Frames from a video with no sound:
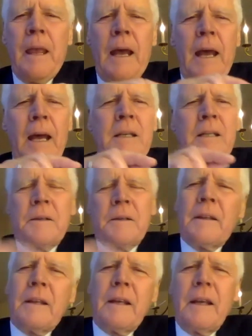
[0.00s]
And
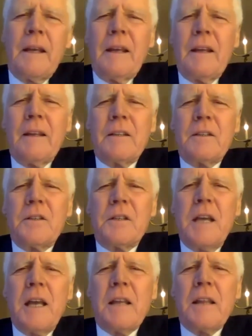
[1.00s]
to
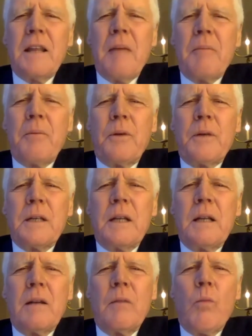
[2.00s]
take that point
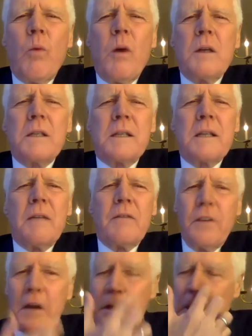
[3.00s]
one step
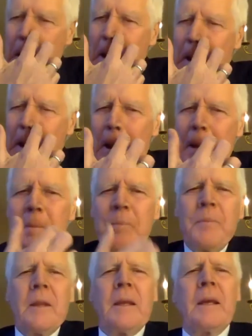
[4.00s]
further,
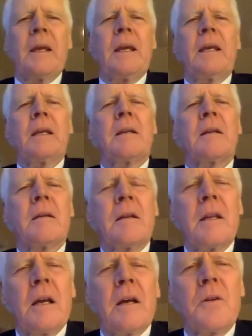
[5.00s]
in
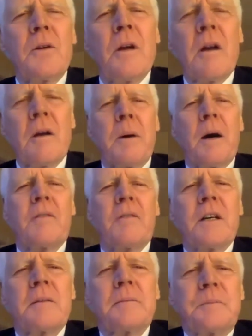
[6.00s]
the Adyoga
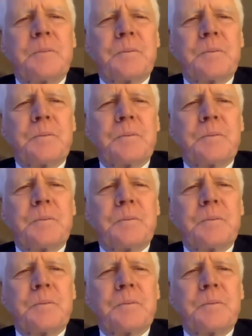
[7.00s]
Pavan,